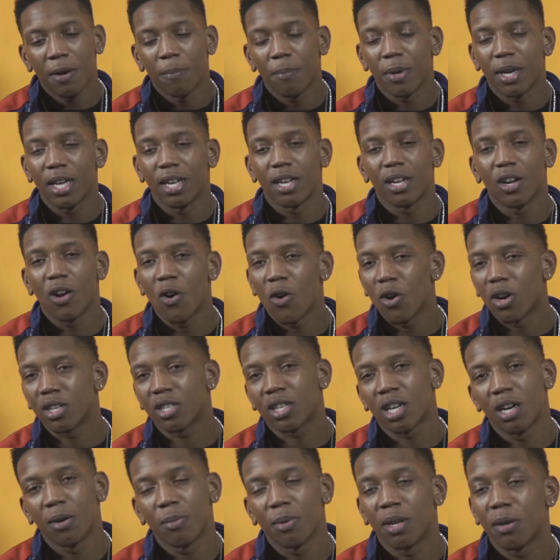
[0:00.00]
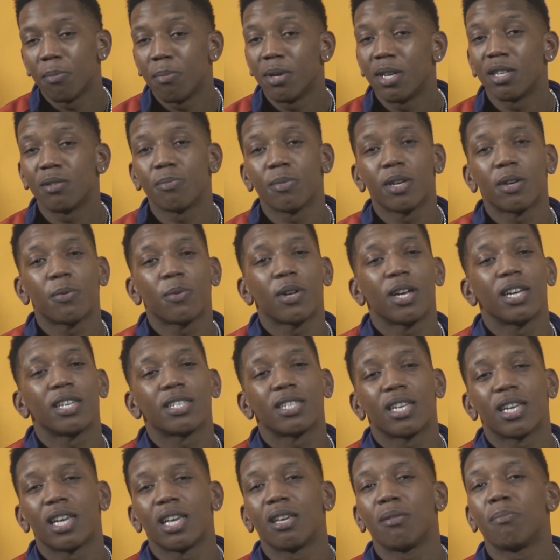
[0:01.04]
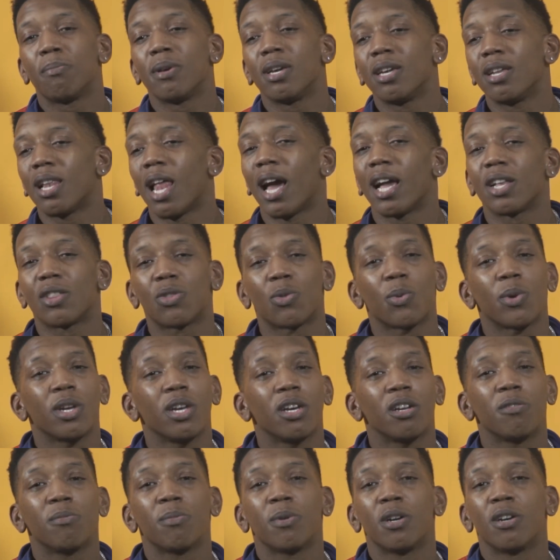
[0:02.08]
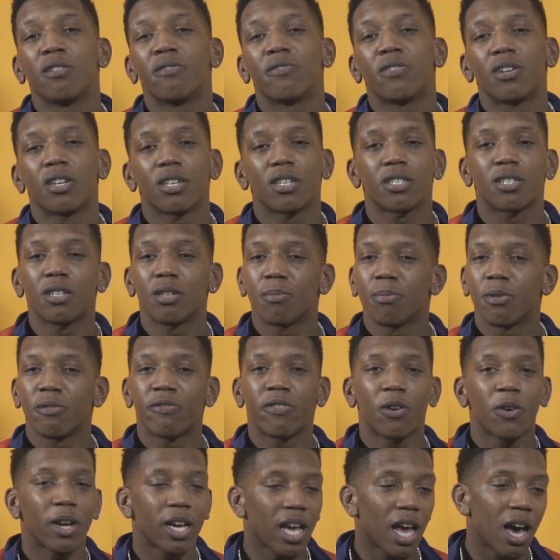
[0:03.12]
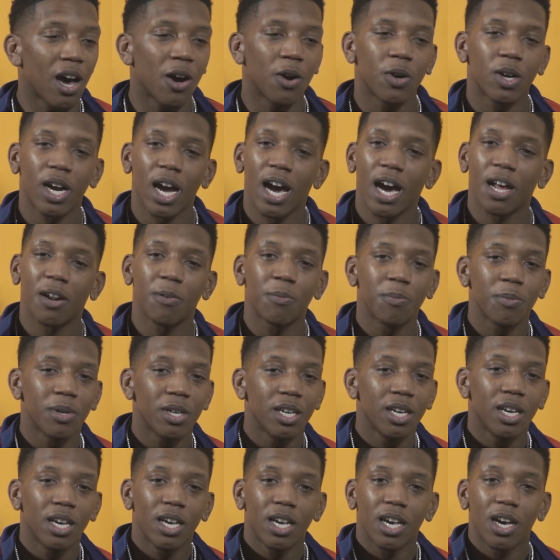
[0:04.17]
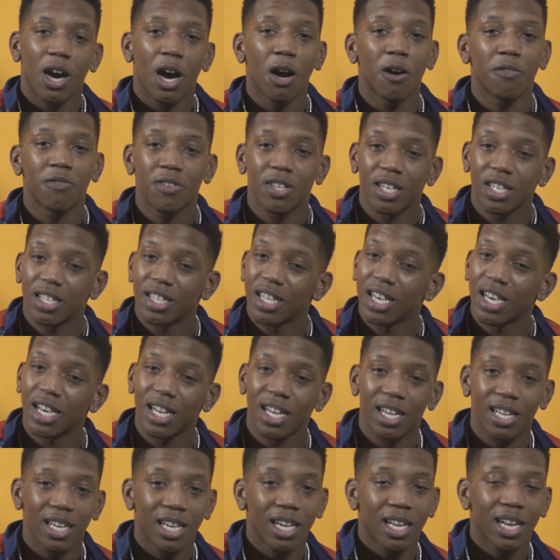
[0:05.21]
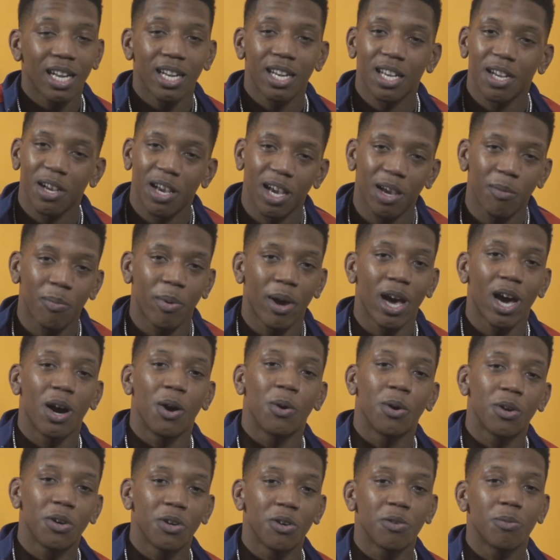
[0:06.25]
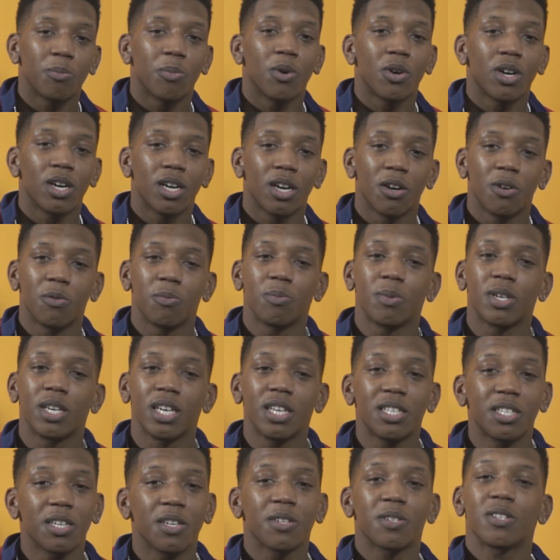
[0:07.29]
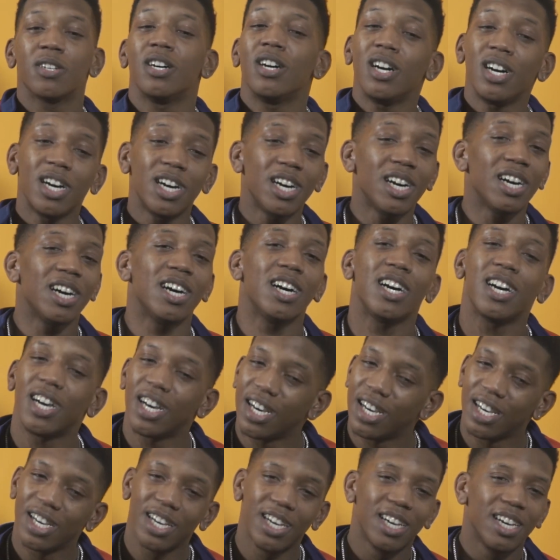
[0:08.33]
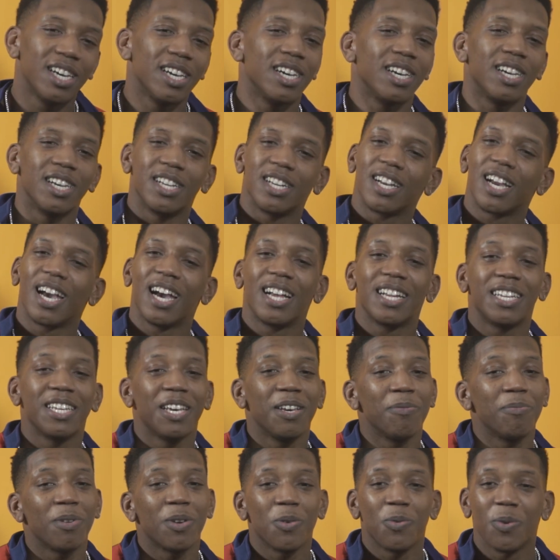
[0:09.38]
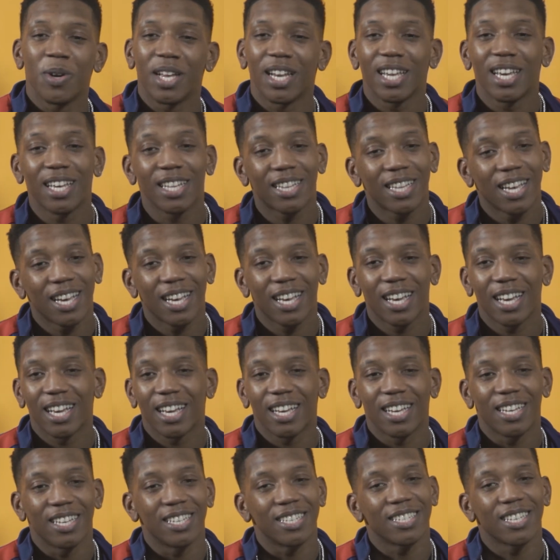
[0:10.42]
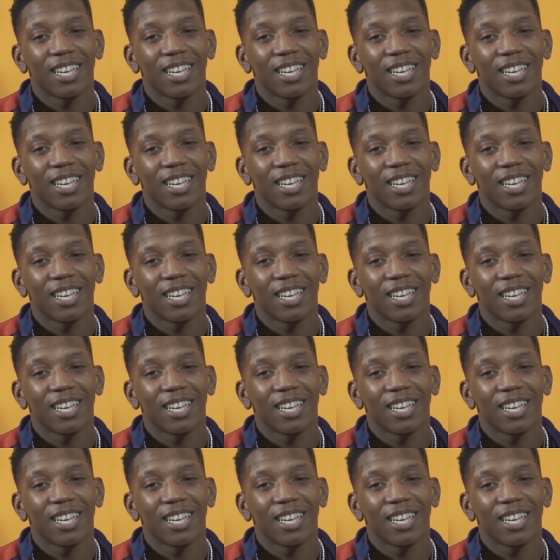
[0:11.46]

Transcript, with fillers: Man, the guards coming in, bitch, man. When I say he beat like three of them motherfuckers up before they all got him off that thing, nigga, that nigga had powered up, boy, on me. He tells her, ah, and goddamn, he went in there.